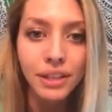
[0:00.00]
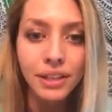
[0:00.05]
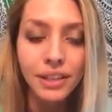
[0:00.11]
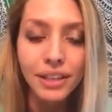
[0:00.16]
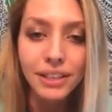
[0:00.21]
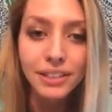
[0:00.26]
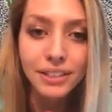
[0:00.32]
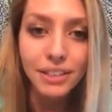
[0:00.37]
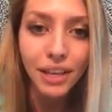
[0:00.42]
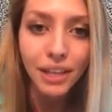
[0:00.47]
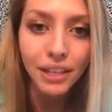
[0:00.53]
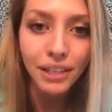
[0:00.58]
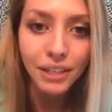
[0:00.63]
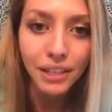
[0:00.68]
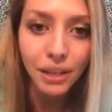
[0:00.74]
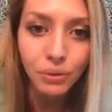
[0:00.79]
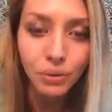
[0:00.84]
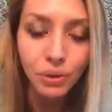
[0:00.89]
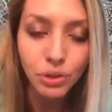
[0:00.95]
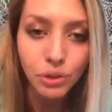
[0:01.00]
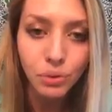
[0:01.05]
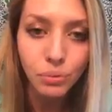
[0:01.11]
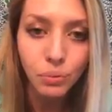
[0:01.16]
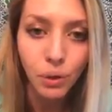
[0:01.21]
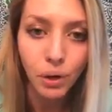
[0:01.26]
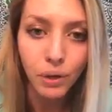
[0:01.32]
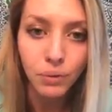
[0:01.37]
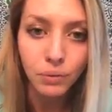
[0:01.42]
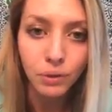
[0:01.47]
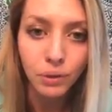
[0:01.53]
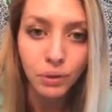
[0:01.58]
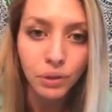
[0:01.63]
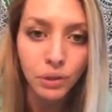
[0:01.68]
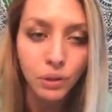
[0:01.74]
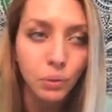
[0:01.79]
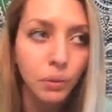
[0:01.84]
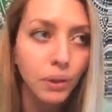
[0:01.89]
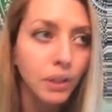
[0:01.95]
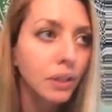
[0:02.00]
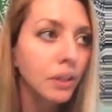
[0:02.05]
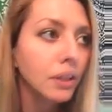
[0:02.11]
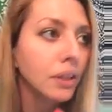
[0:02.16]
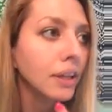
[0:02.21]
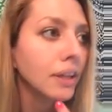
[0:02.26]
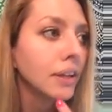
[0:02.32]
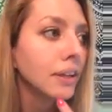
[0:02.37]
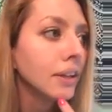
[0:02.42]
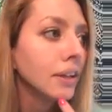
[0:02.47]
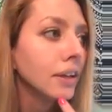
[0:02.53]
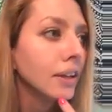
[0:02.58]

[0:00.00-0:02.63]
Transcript: That's how you get what you want really quickly.